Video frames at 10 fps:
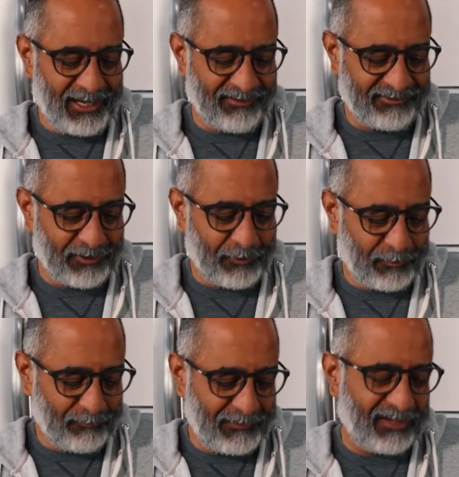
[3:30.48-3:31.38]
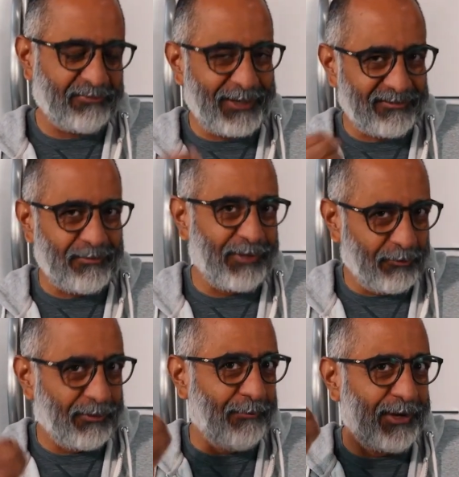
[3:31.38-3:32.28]
so expect something
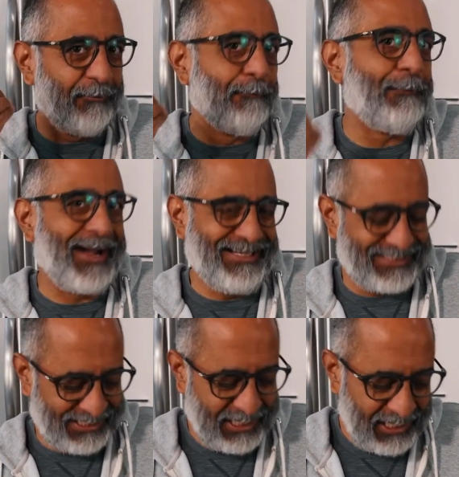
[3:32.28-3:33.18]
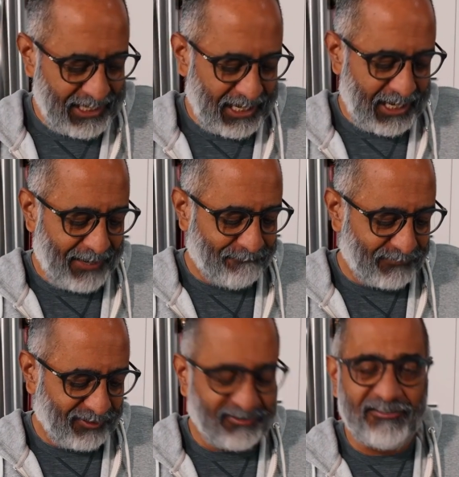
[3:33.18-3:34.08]
with a bit of bite.
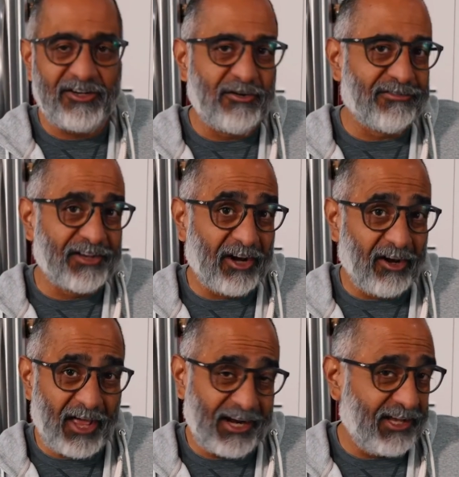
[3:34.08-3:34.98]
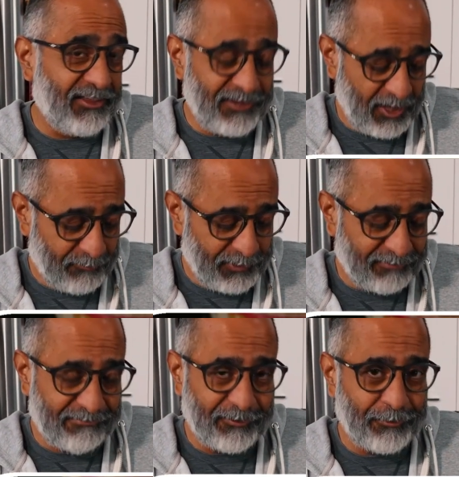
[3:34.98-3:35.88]
This is used in a lot of Ethiopian
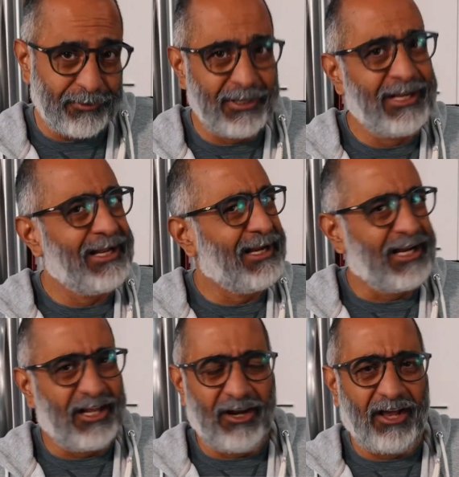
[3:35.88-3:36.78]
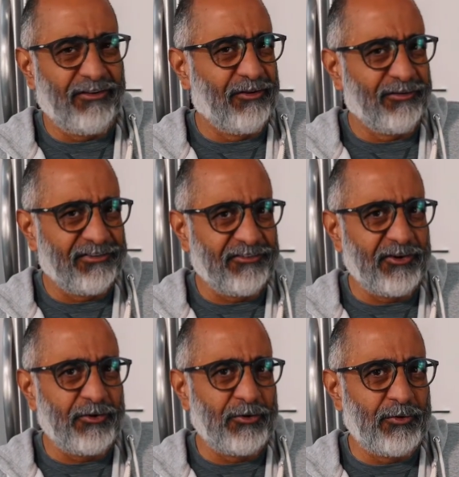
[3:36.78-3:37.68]
food, a lot of those
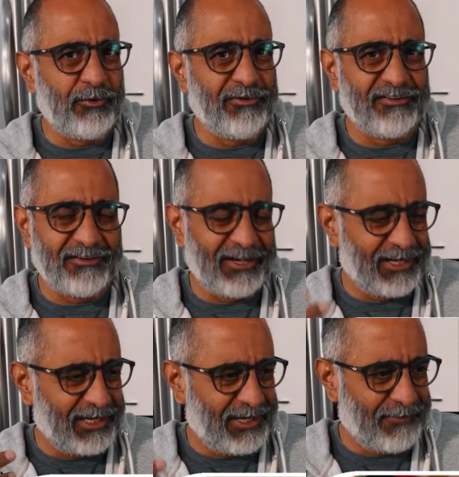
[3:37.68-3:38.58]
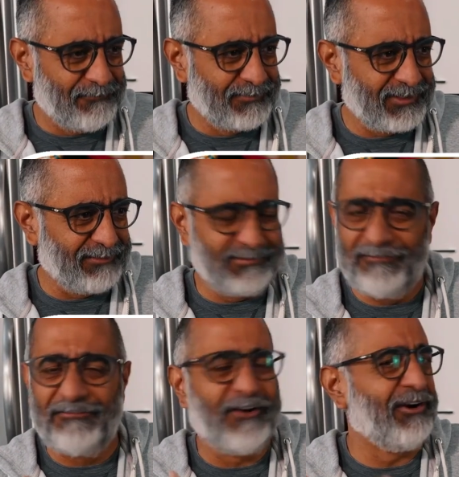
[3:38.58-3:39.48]
stews.
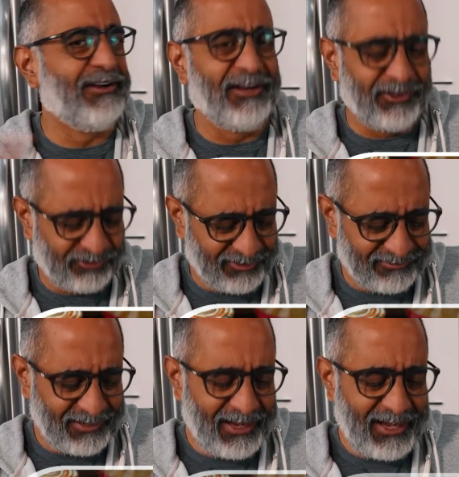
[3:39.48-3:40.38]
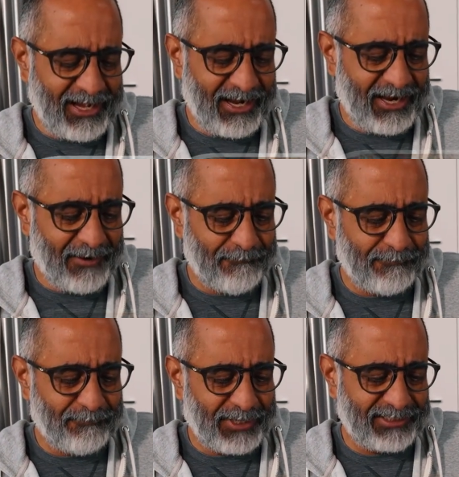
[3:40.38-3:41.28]
They're very delicious,
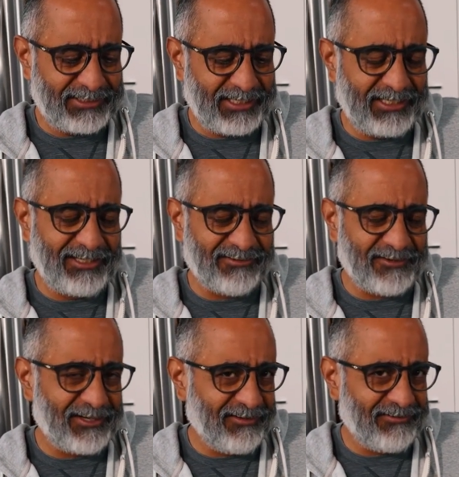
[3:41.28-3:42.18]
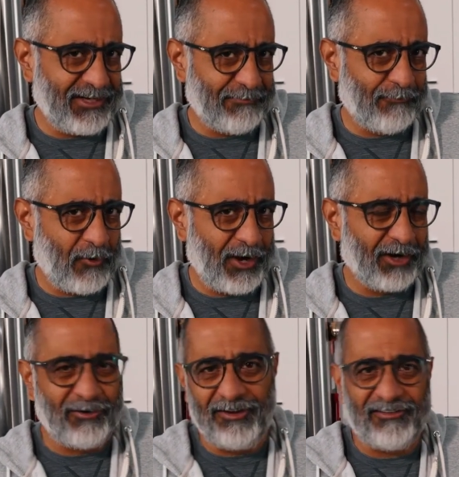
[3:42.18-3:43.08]
but you're starting to see it more
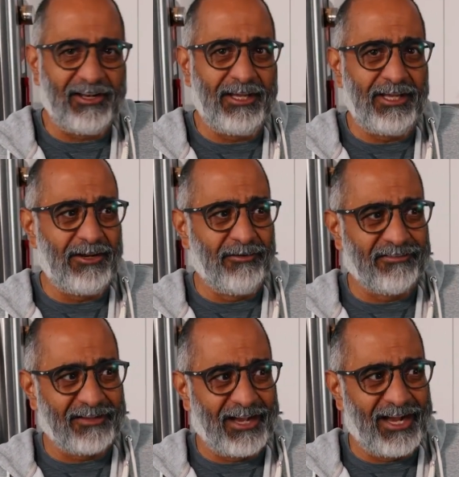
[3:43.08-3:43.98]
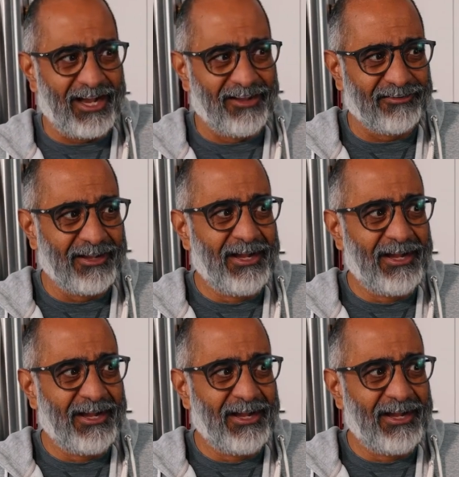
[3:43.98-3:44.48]
increasingly used as